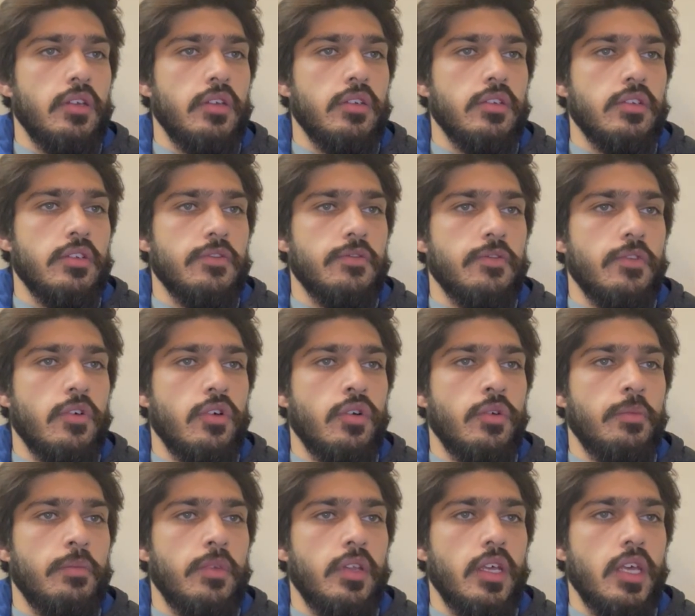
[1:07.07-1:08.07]
It is
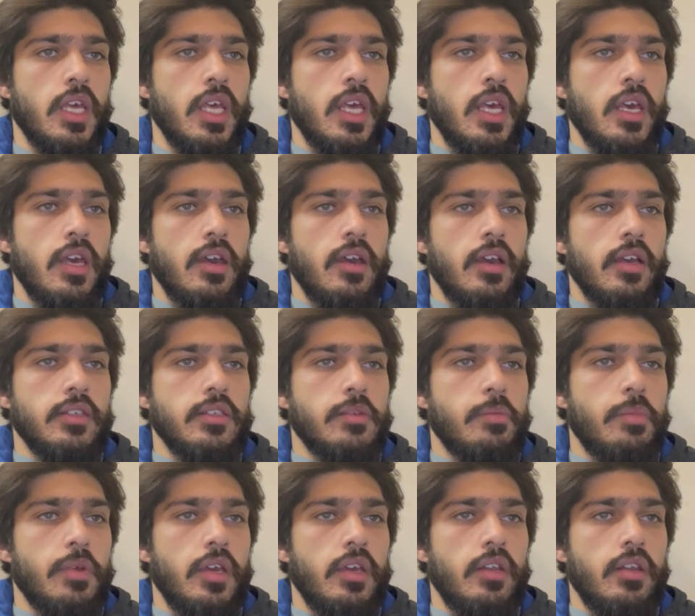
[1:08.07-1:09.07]
formed as a
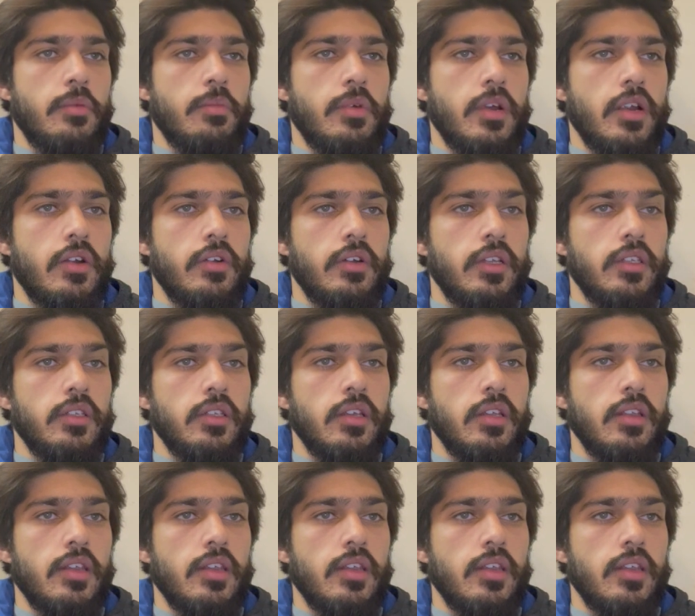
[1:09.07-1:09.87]
beta barrel